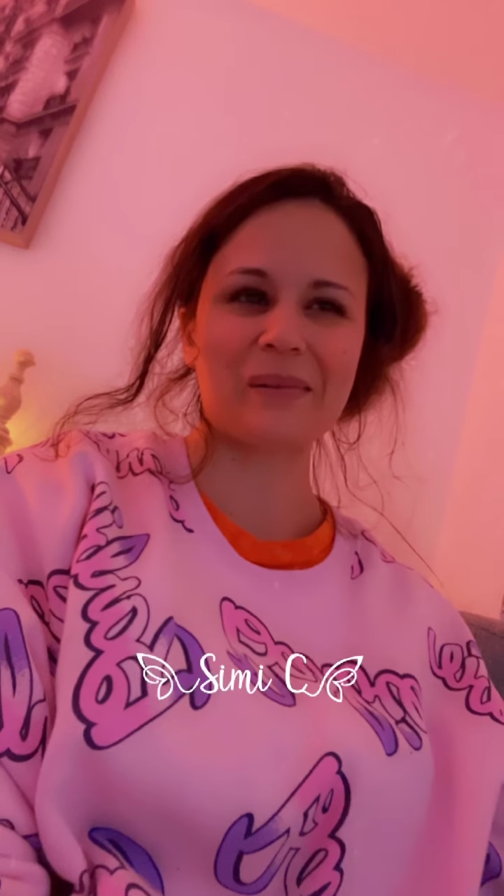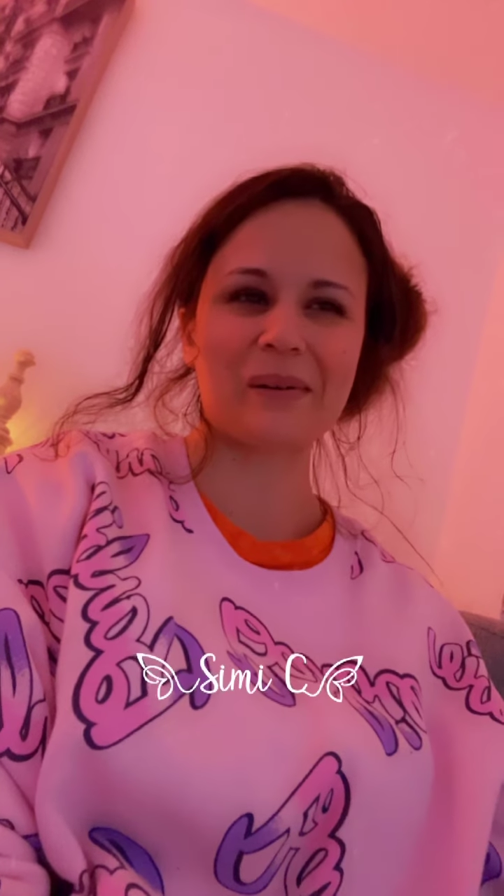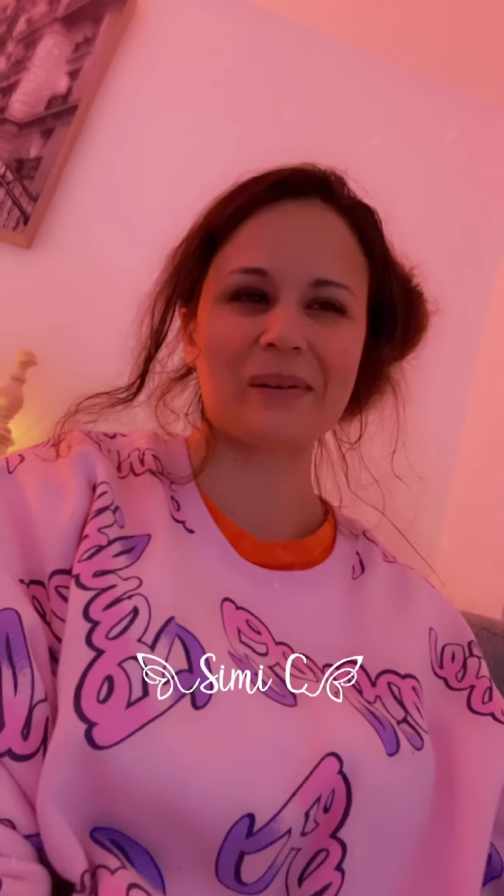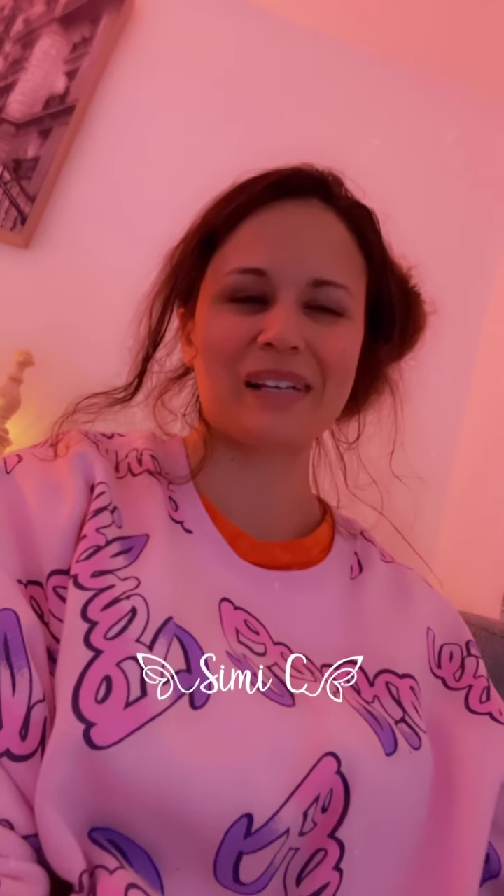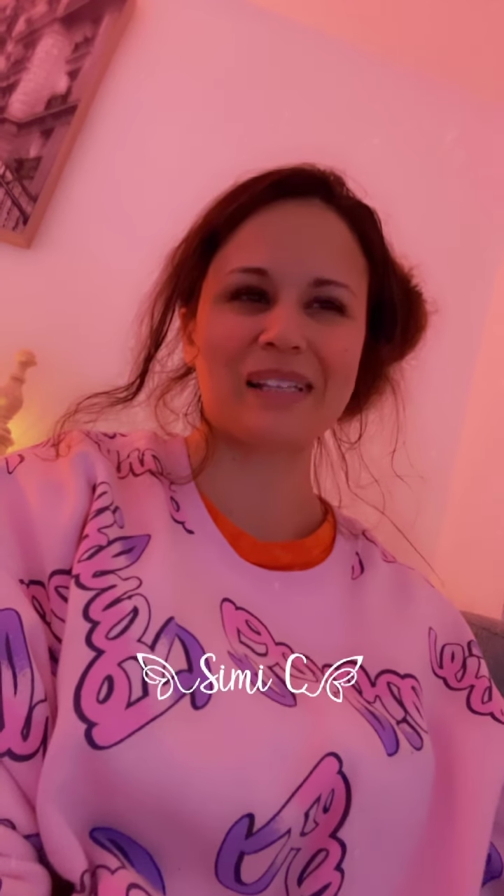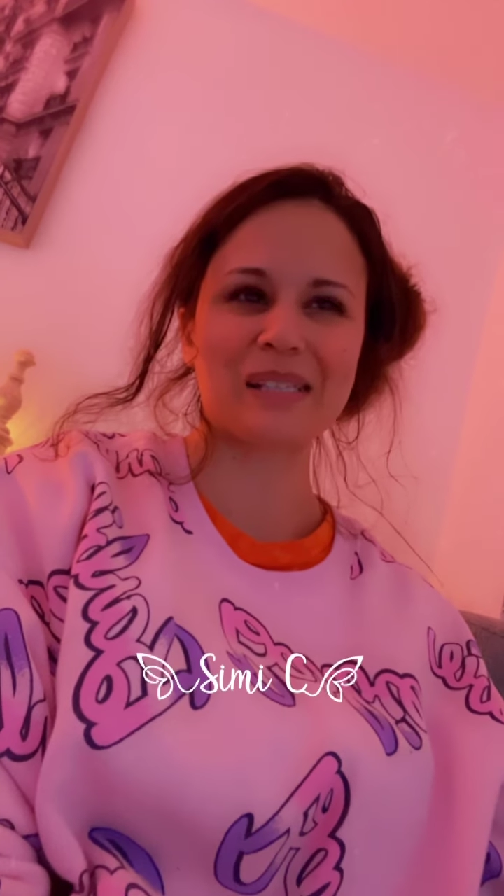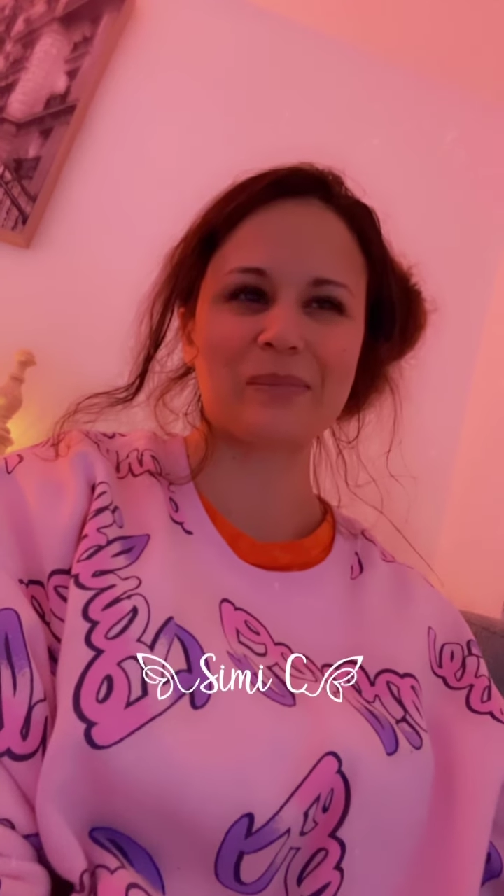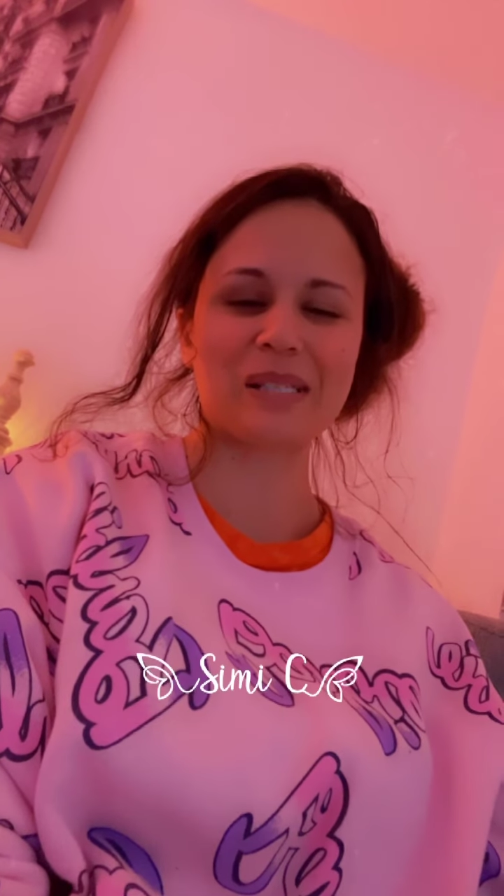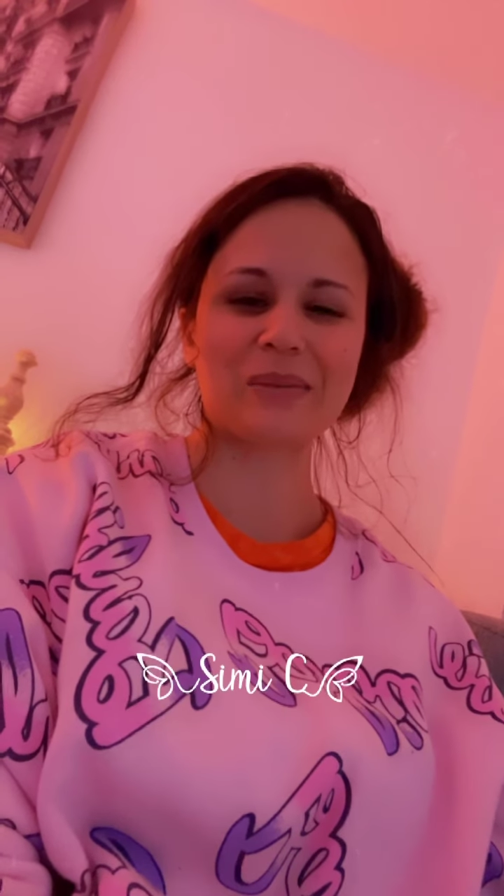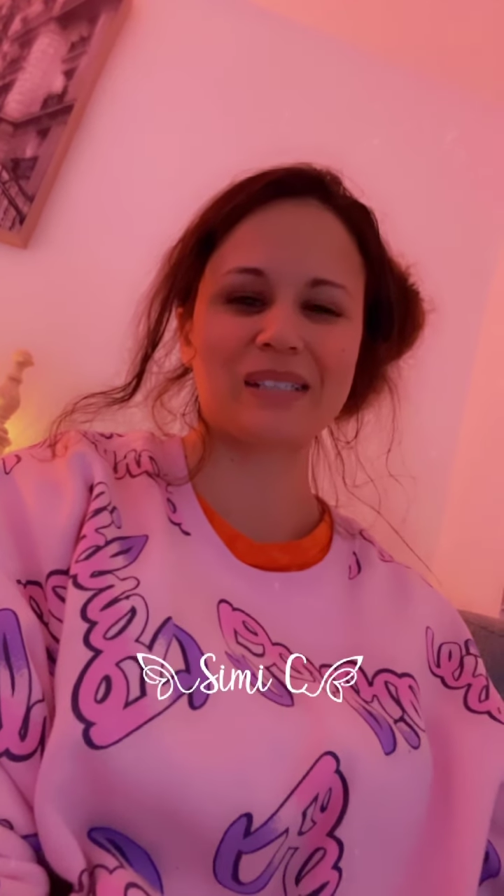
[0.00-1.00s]
what way and that's the
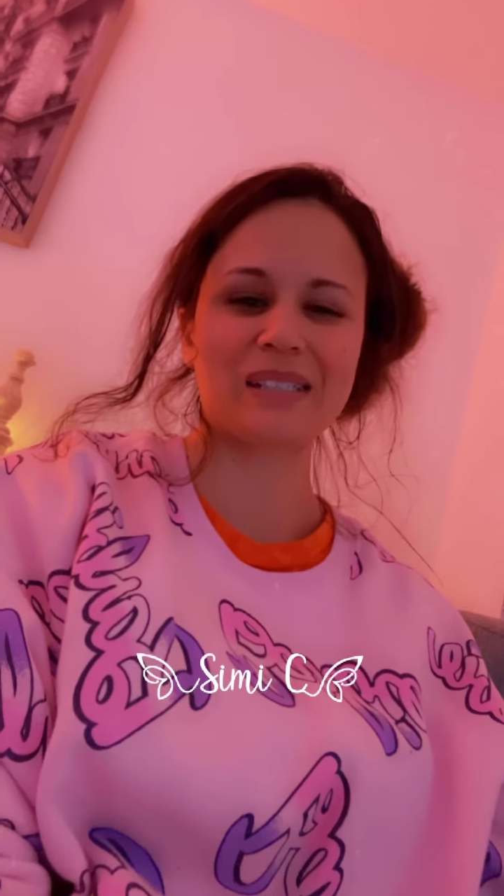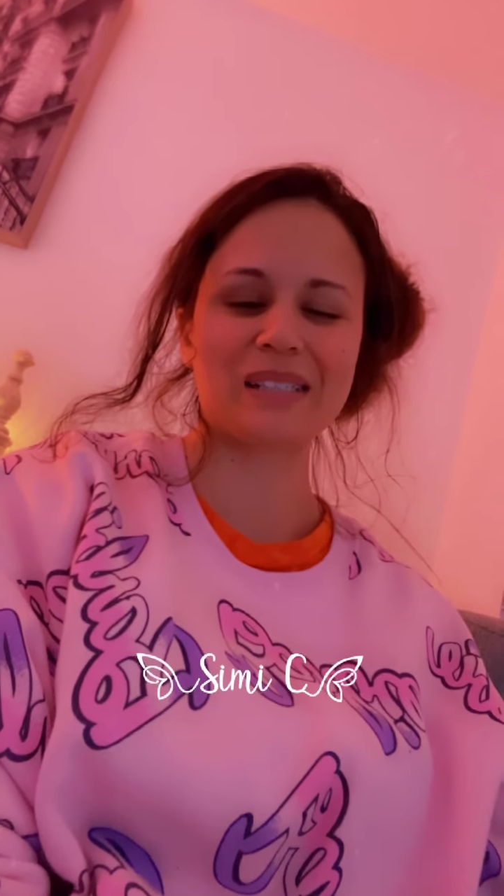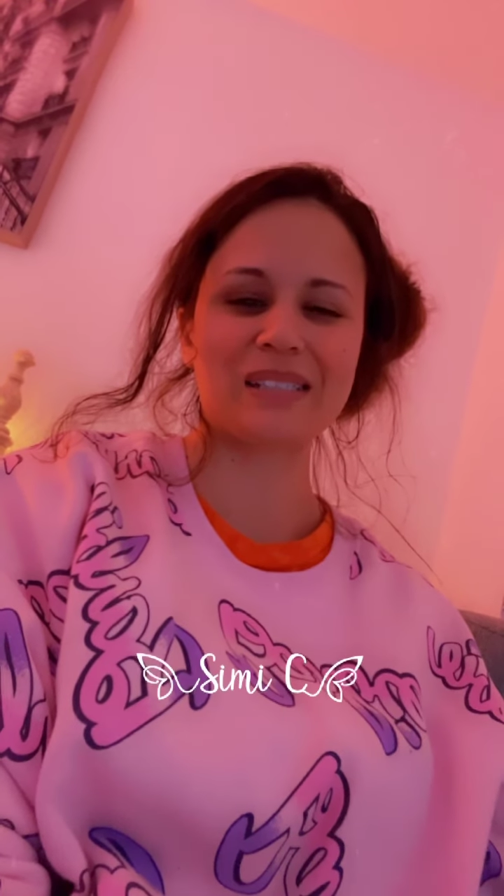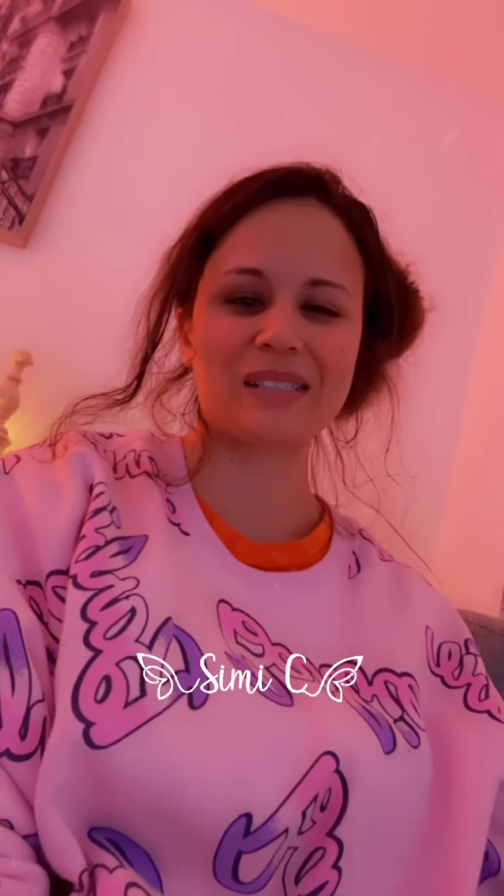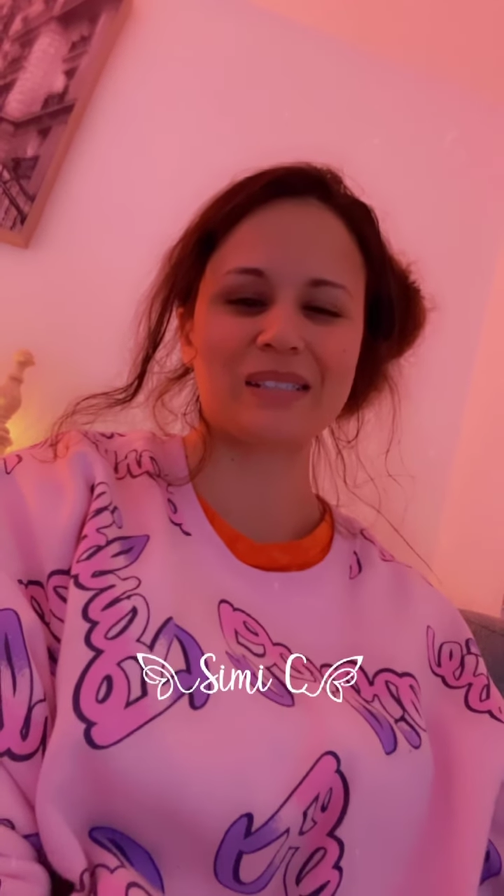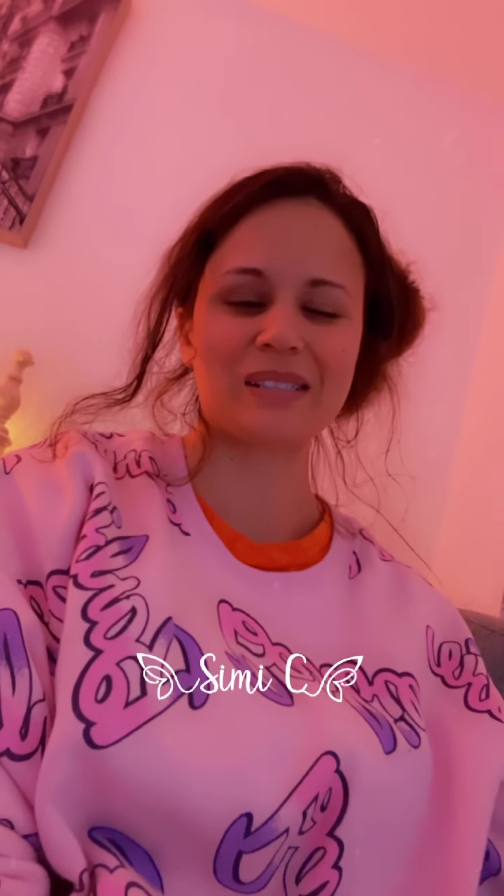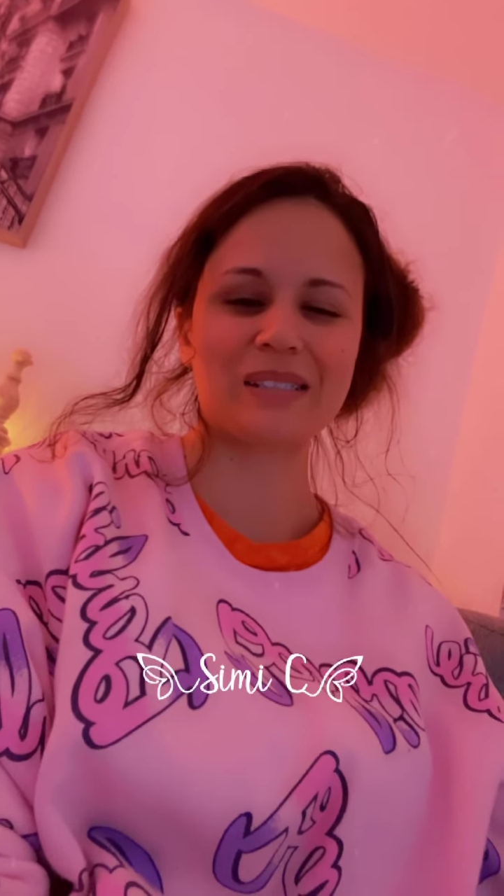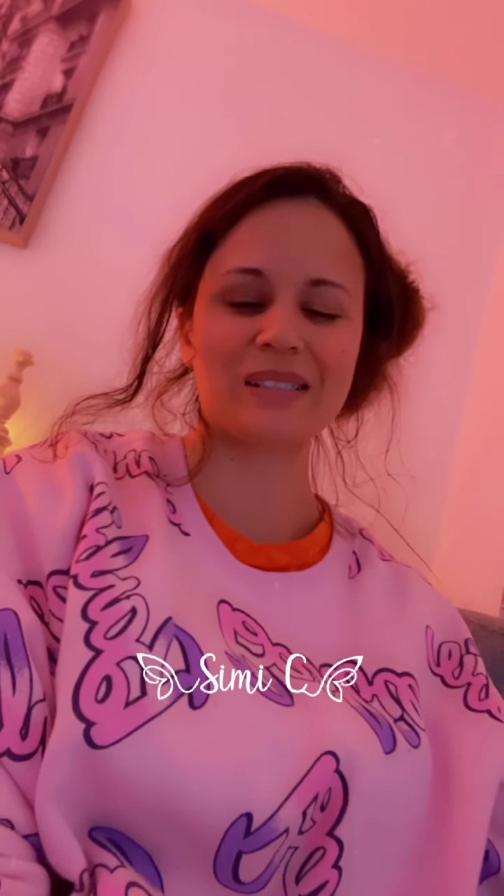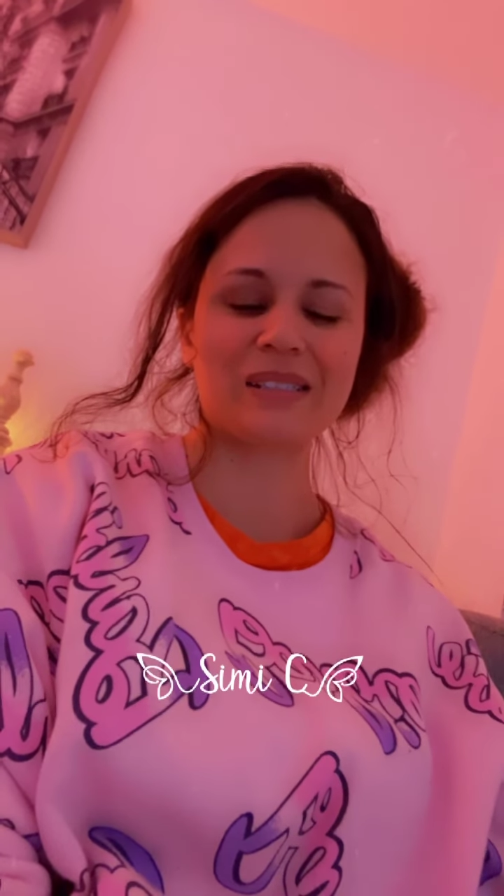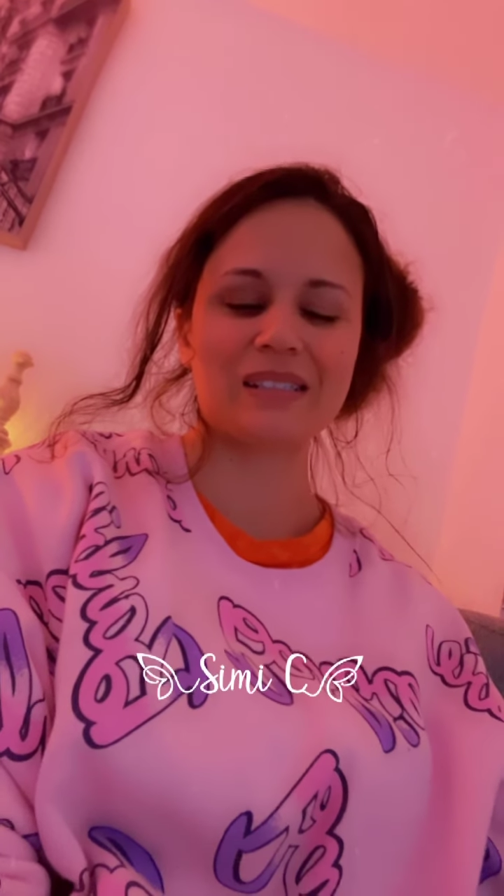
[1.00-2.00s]
best way to get
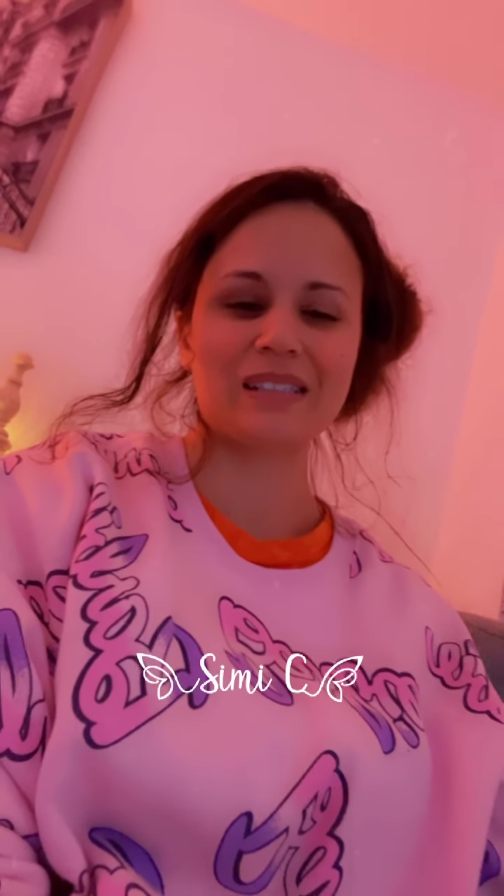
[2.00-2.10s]
thc